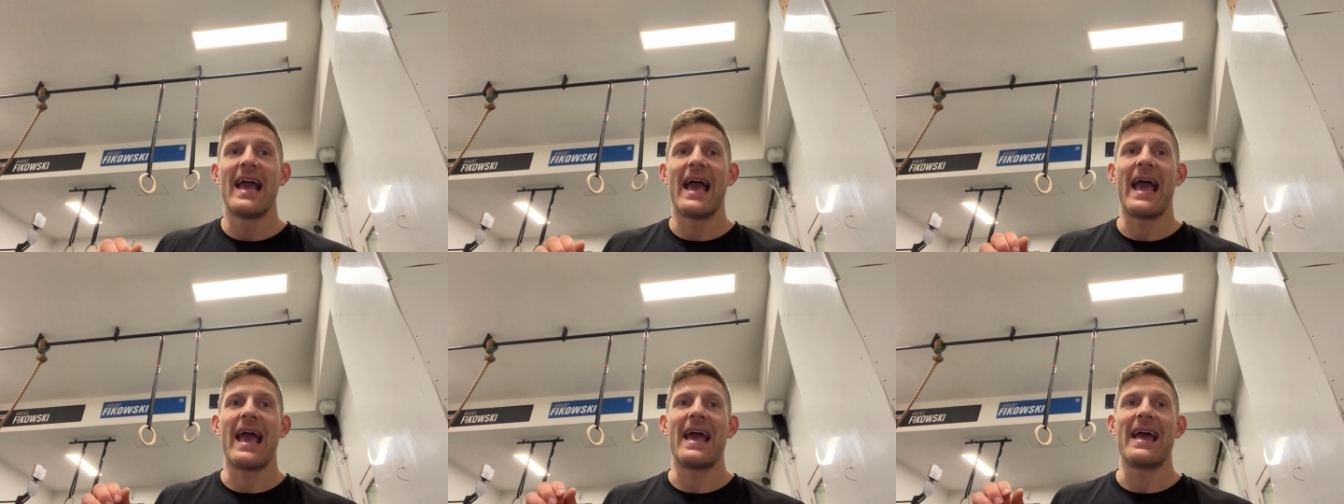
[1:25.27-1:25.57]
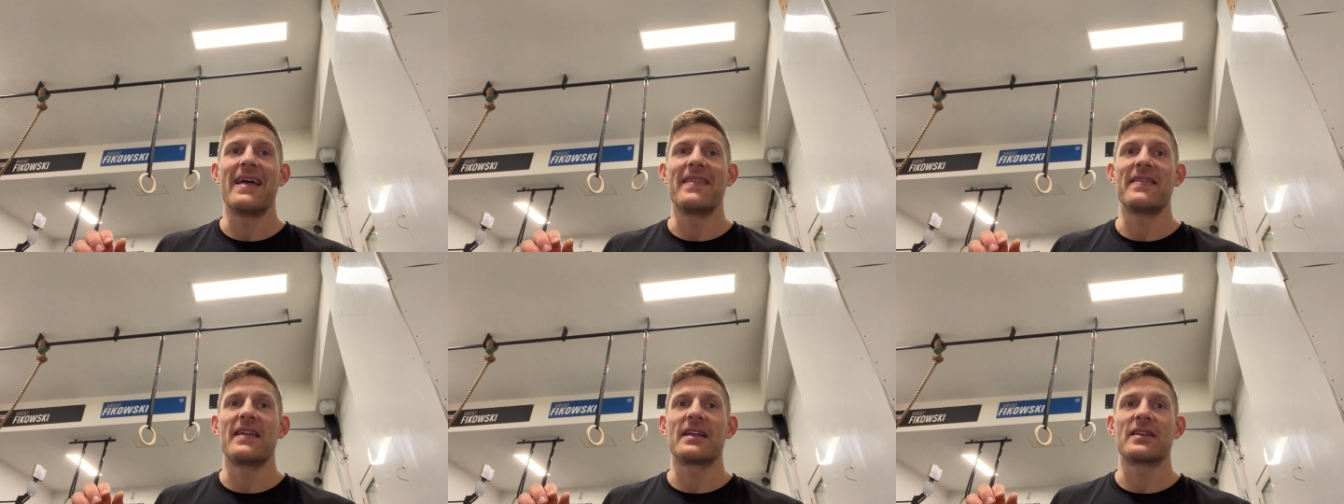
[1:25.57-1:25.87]

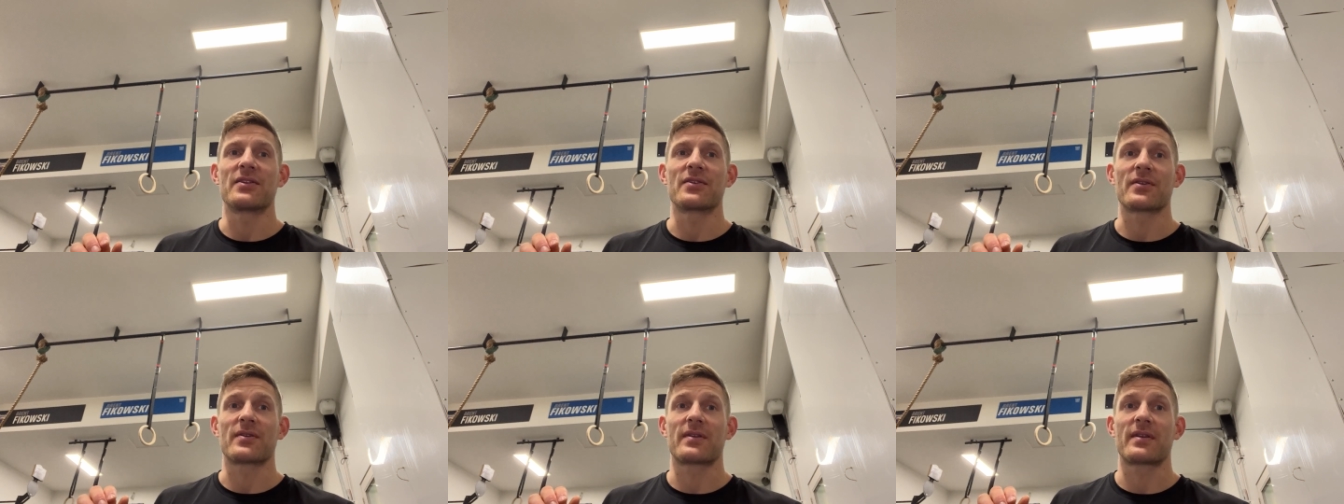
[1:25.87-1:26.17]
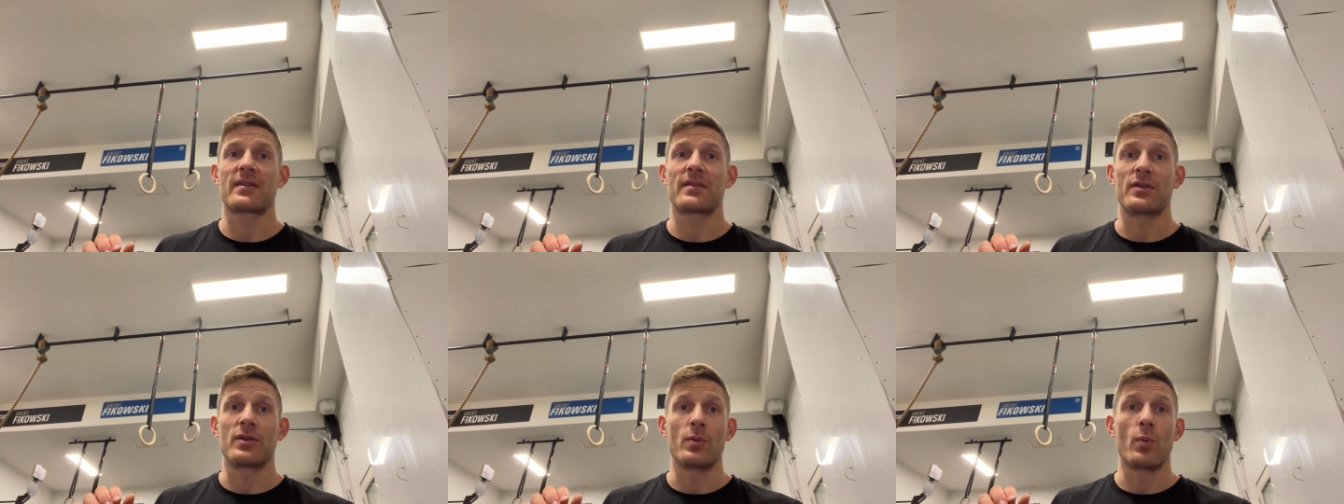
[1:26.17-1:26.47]
and then you're
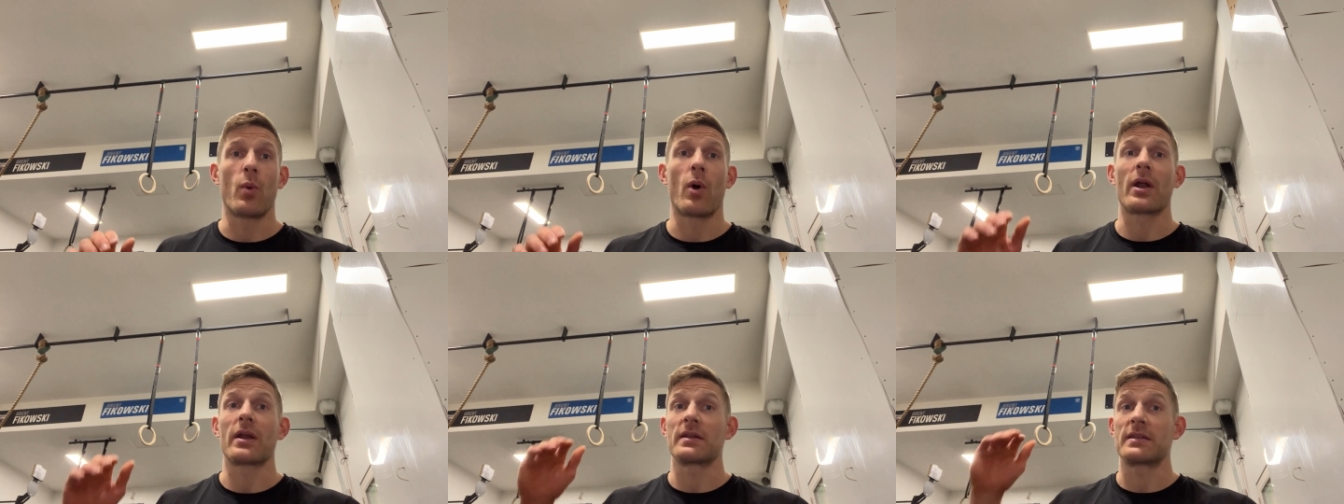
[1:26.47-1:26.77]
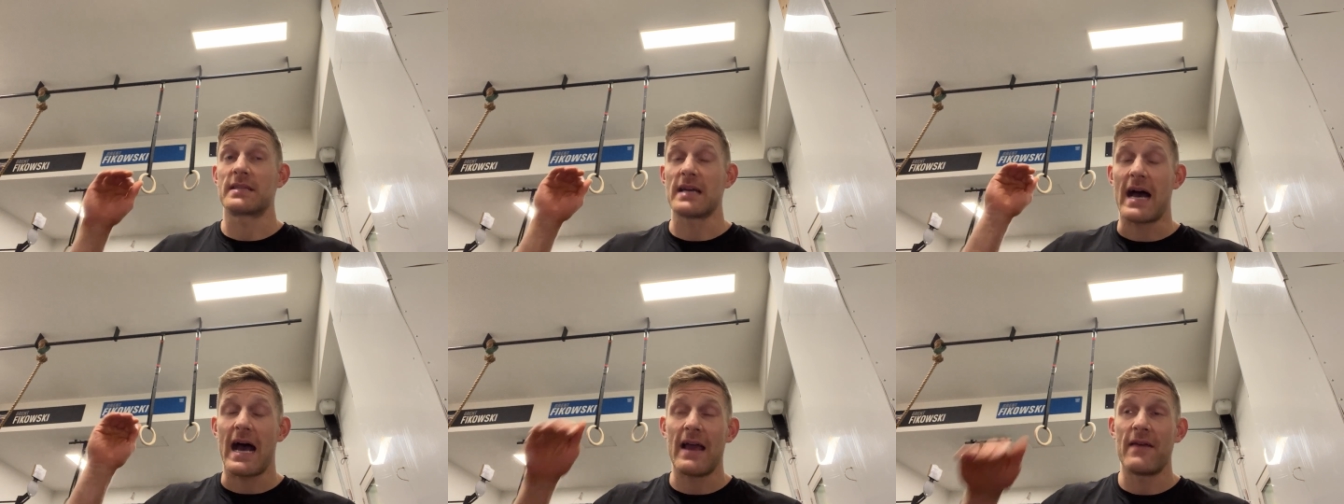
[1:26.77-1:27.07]
you want
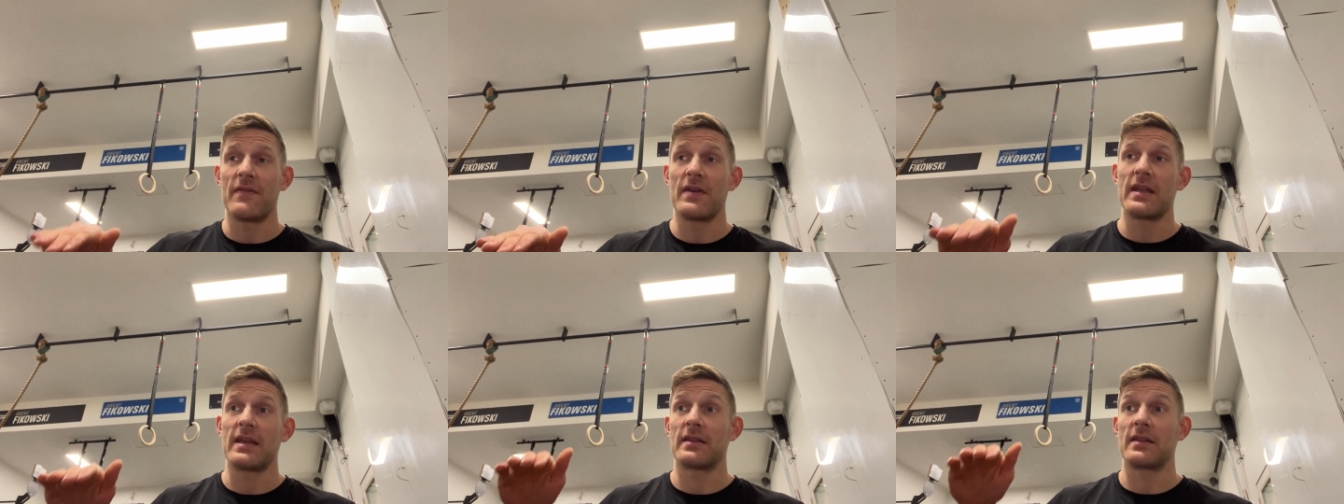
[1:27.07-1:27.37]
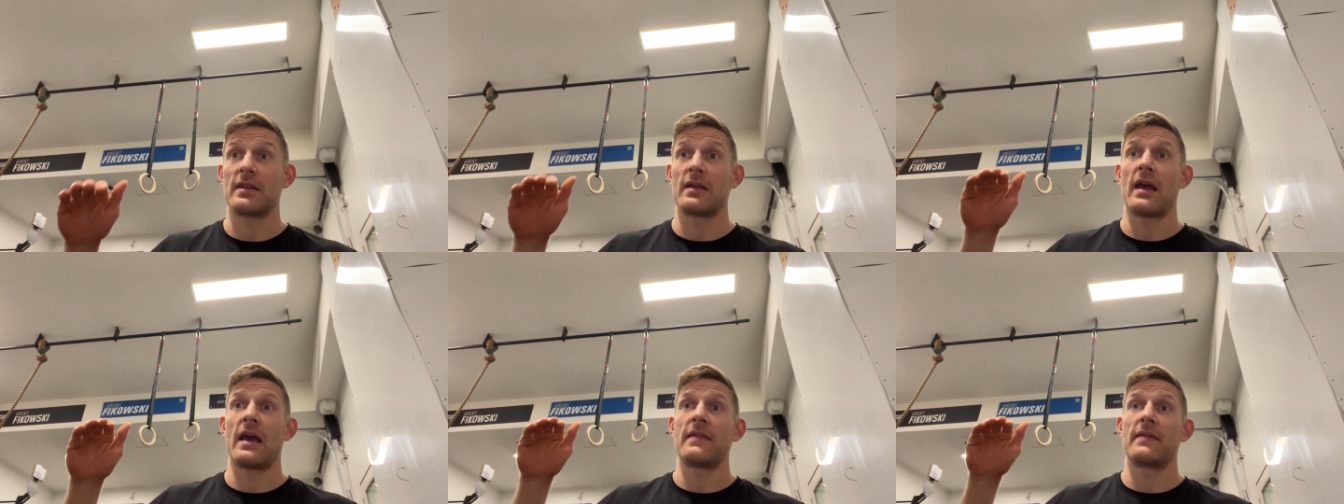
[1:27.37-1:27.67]
to dive in
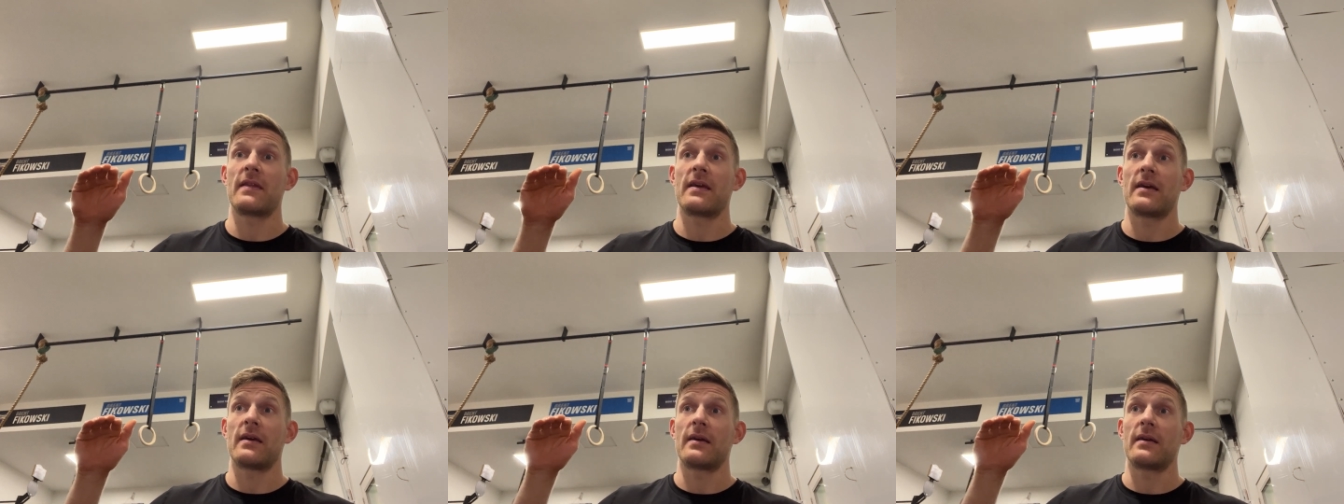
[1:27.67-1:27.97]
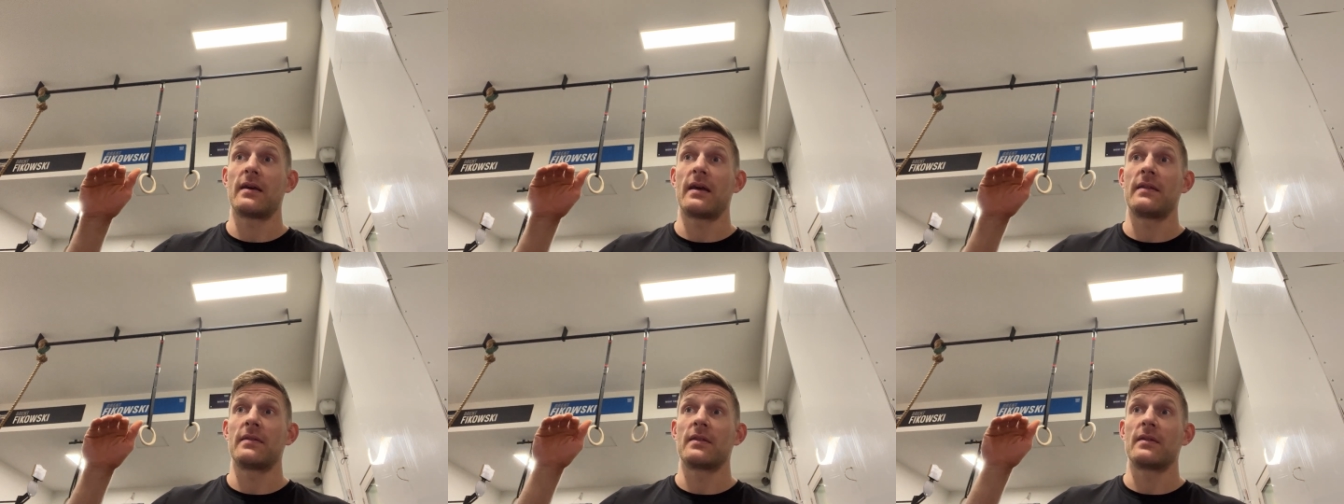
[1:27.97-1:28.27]
and, and
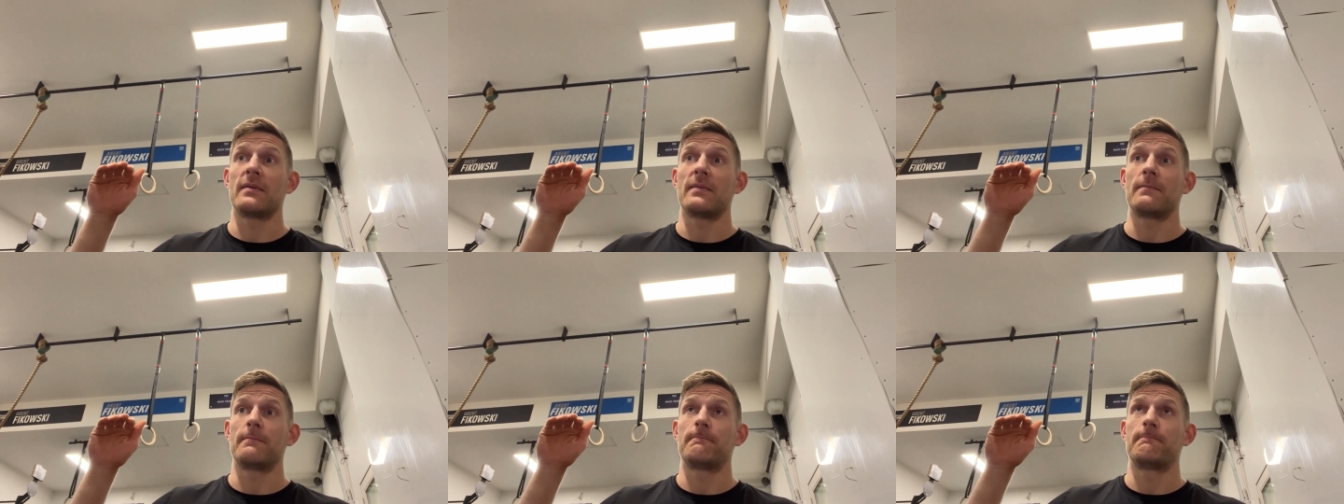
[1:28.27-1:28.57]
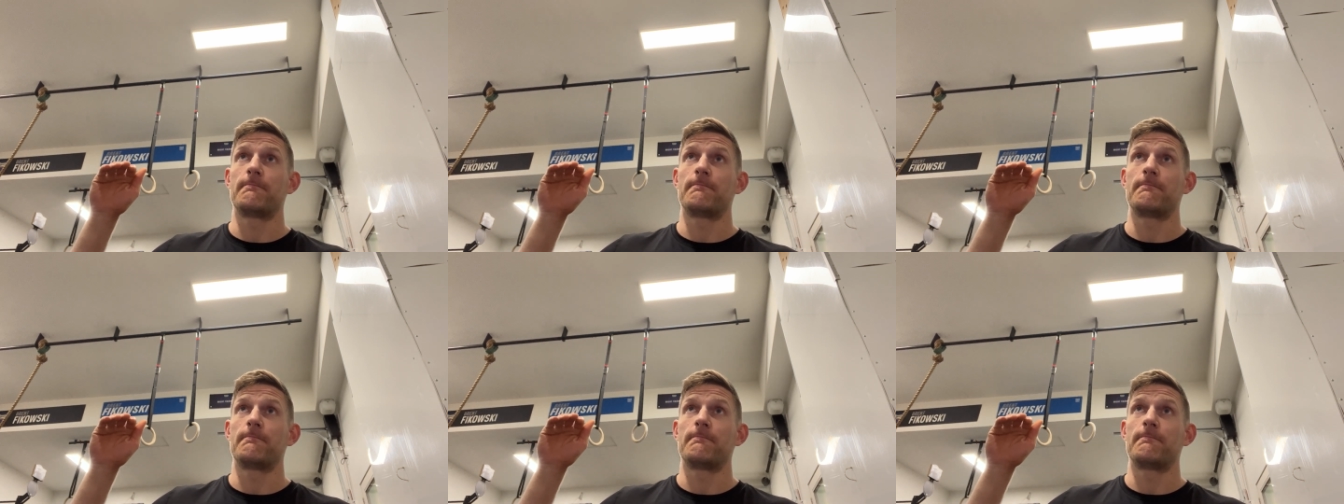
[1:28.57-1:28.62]
the and the